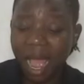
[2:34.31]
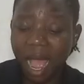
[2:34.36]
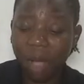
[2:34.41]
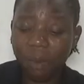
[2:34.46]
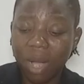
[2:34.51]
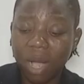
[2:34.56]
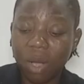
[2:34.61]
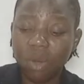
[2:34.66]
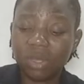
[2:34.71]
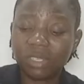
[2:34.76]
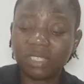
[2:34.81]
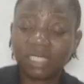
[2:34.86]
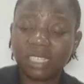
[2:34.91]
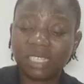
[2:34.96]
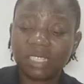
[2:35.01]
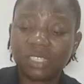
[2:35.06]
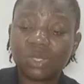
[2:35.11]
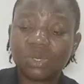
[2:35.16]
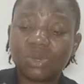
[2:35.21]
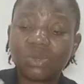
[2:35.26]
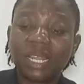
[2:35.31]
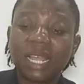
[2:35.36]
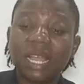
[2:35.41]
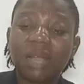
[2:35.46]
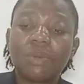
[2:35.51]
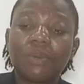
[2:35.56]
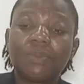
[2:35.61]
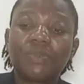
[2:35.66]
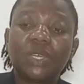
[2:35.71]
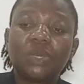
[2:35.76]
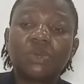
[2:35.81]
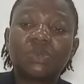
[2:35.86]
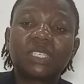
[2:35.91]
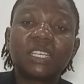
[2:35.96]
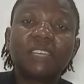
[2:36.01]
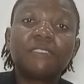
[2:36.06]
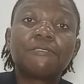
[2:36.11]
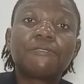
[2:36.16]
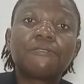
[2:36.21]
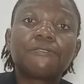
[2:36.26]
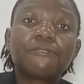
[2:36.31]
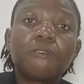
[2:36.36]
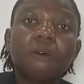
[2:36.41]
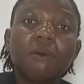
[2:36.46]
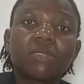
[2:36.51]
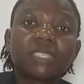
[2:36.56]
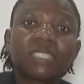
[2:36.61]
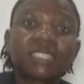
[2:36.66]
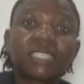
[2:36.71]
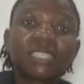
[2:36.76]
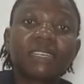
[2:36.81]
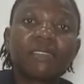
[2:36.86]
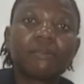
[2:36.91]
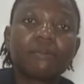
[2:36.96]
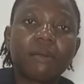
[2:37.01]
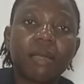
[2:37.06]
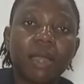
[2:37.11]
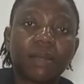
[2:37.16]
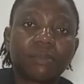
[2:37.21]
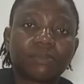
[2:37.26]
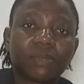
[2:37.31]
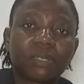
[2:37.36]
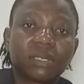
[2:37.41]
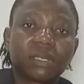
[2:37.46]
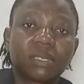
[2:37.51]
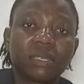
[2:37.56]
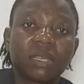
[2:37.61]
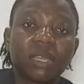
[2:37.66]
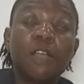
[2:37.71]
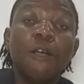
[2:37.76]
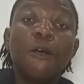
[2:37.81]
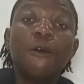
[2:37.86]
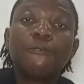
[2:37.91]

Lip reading: Our caustic soda will be using 40 grams.